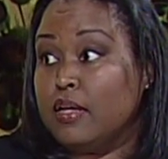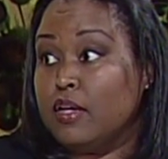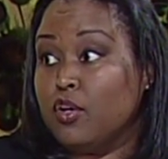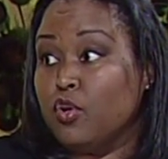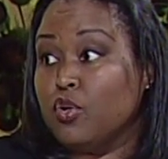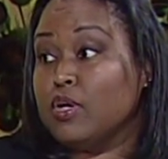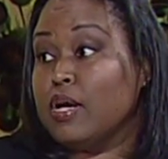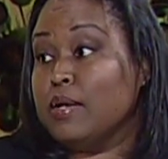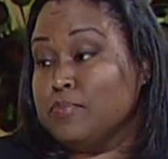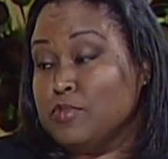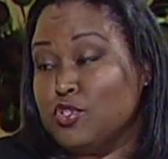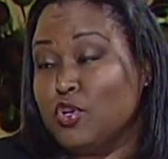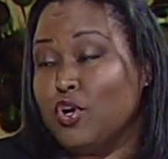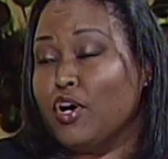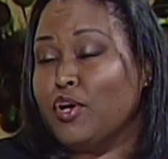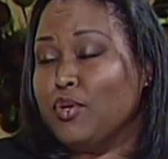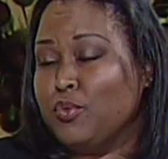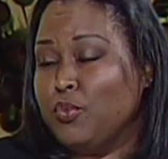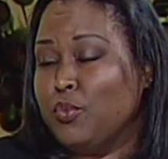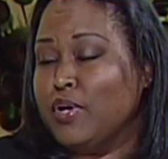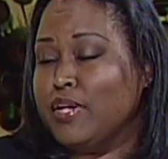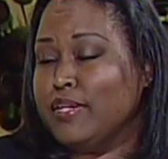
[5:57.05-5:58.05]
Or I'm
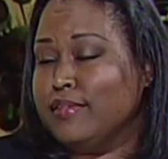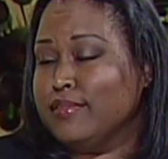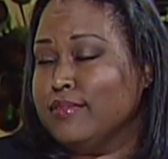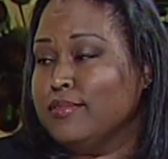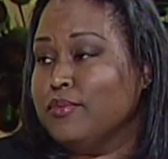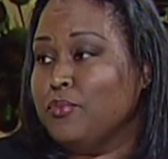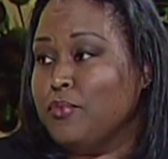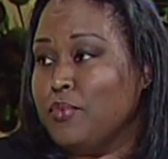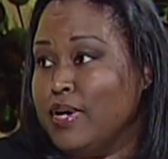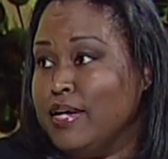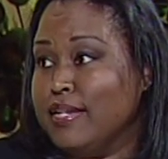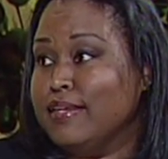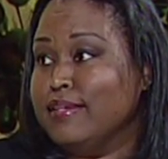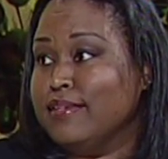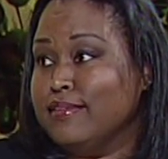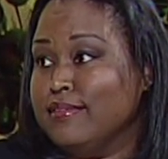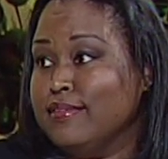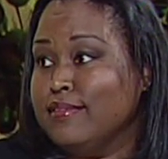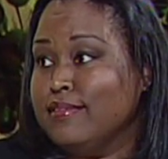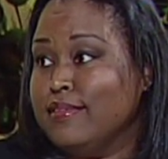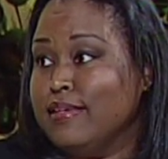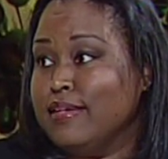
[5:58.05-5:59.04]
sorry, one
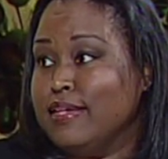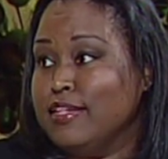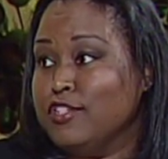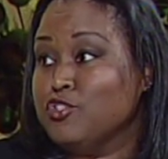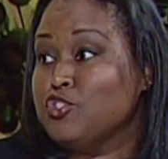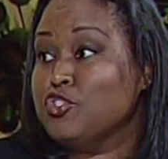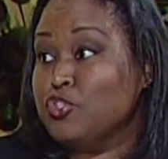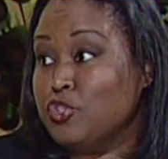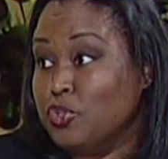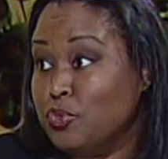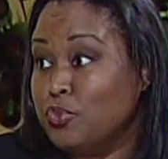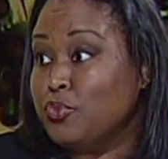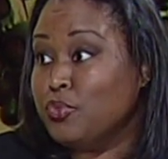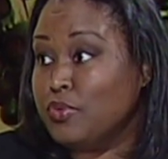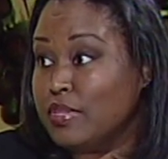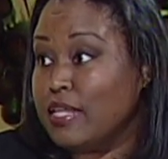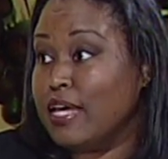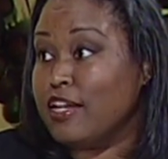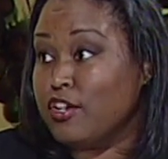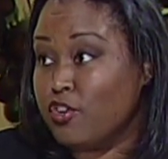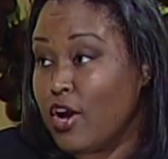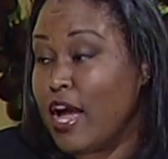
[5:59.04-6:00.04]
in 2
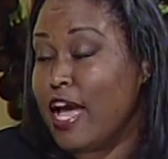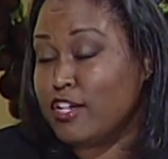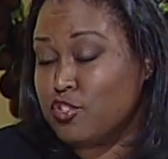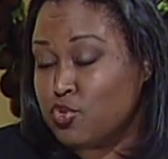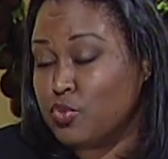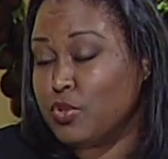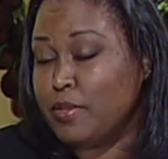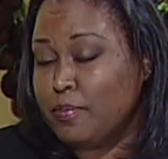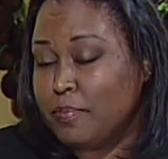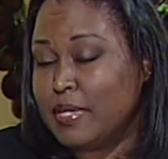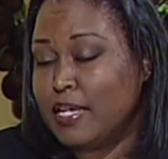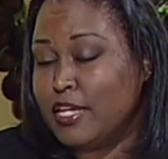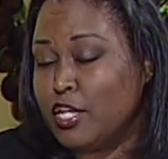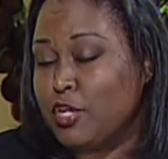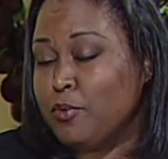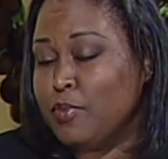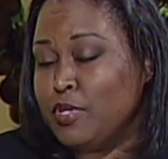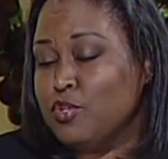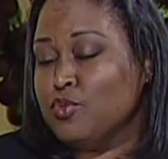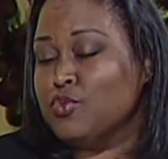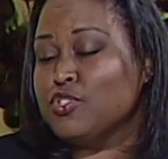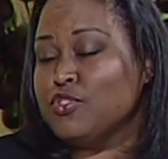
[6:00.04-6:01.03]
that are actually being
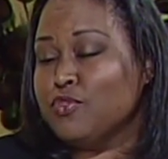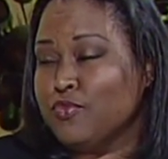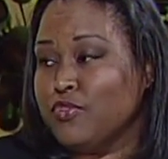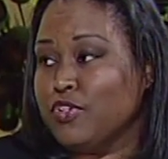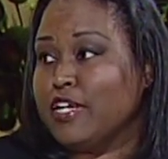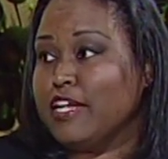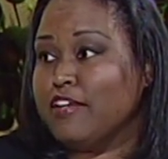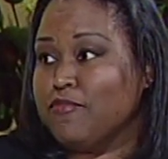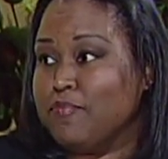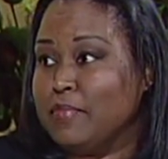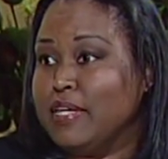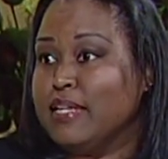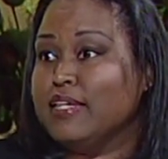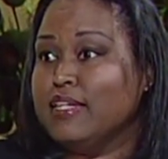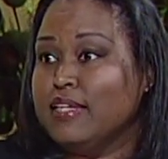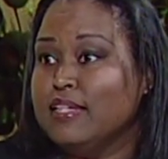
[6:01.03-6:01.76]
abused. Forgive me.